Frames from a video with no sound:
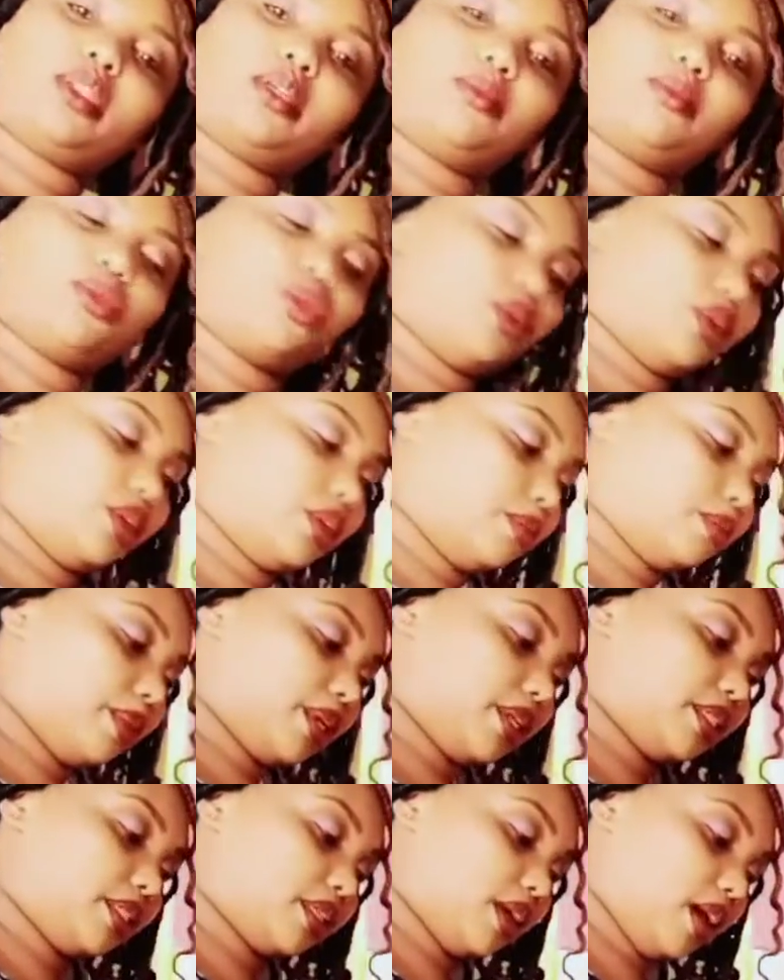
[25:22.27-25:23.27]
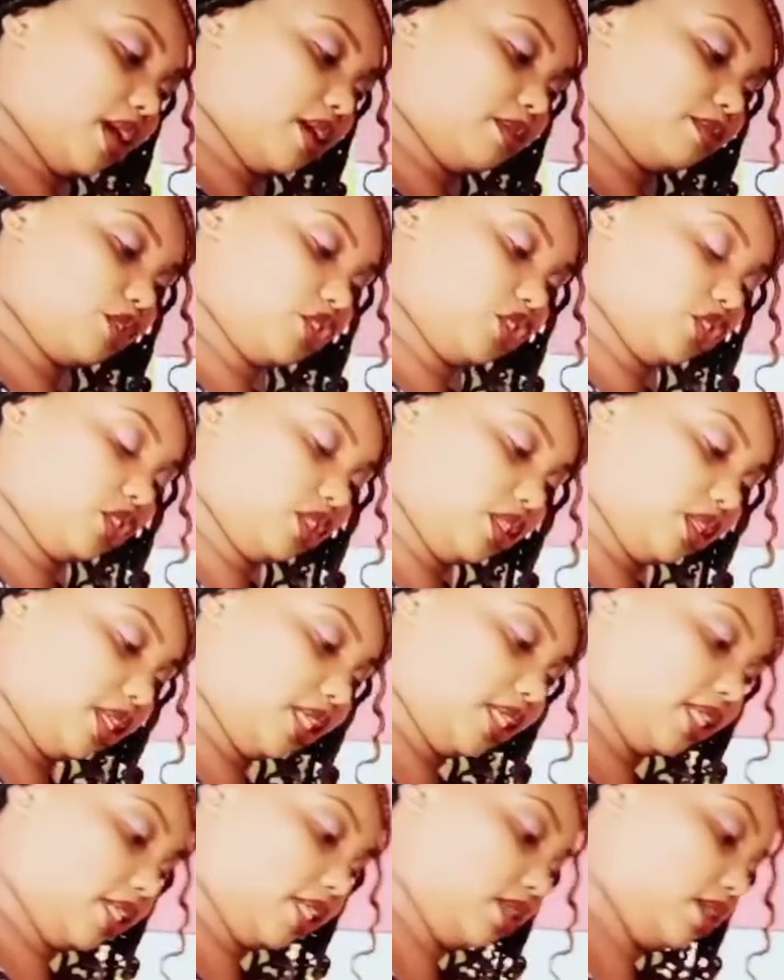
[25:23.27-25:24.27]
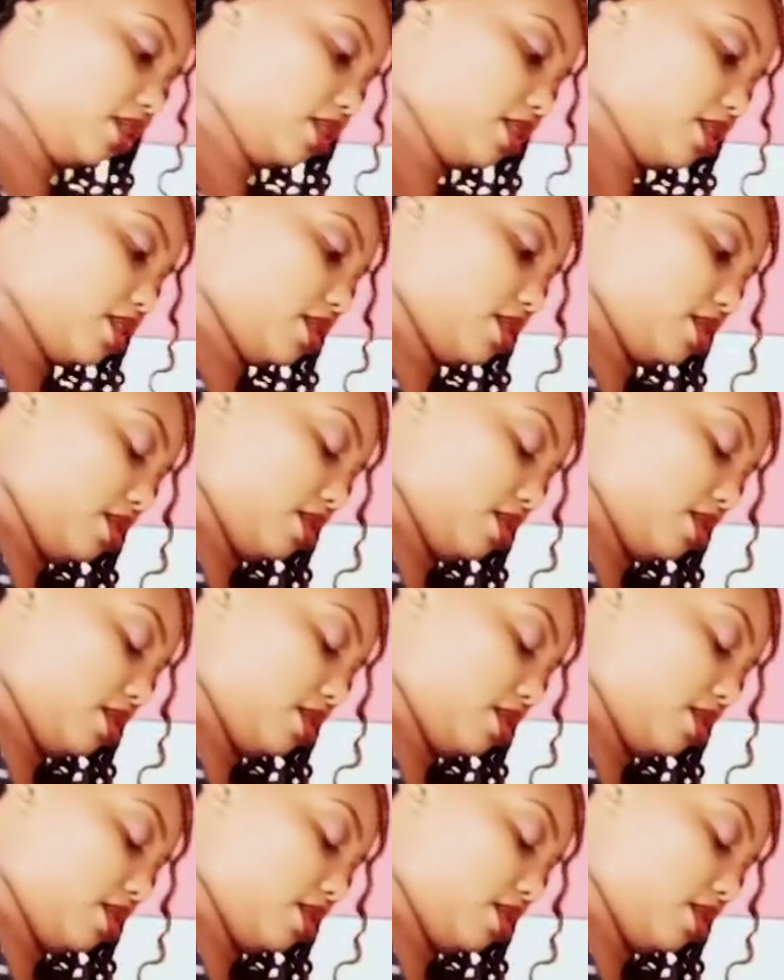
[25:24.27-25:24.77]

what I'm doing. But I am just kneading